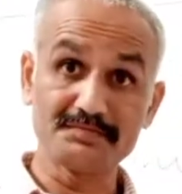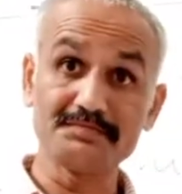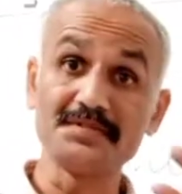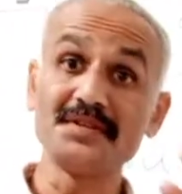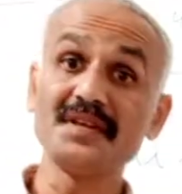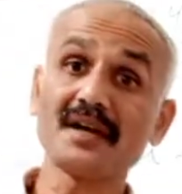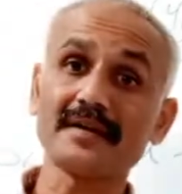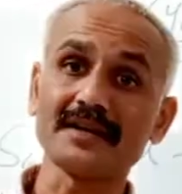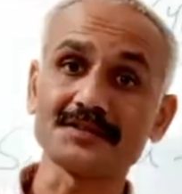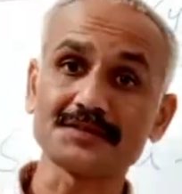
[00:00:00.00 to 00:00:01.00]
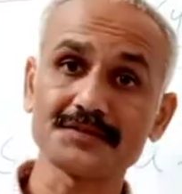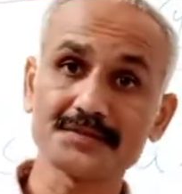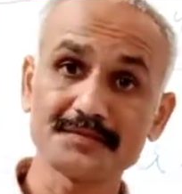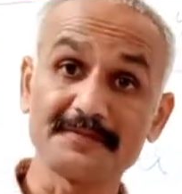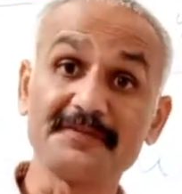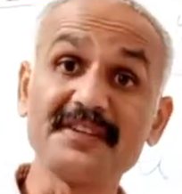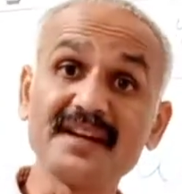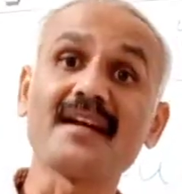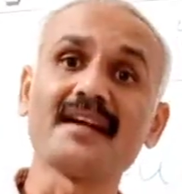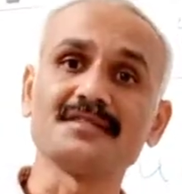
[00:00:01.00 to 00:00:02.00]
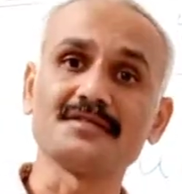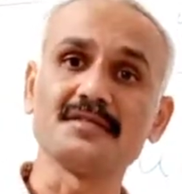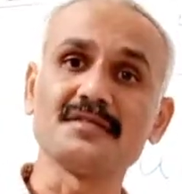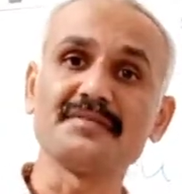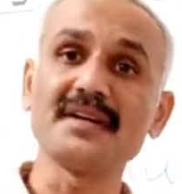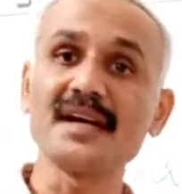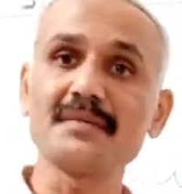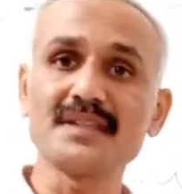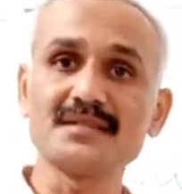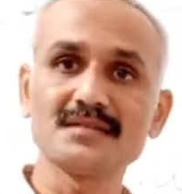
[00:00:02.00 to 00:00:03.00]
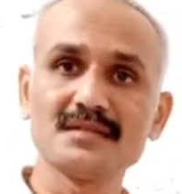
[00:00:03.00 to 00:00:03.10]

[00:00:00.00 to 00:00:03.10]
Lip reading: Fearless, fearless, fear means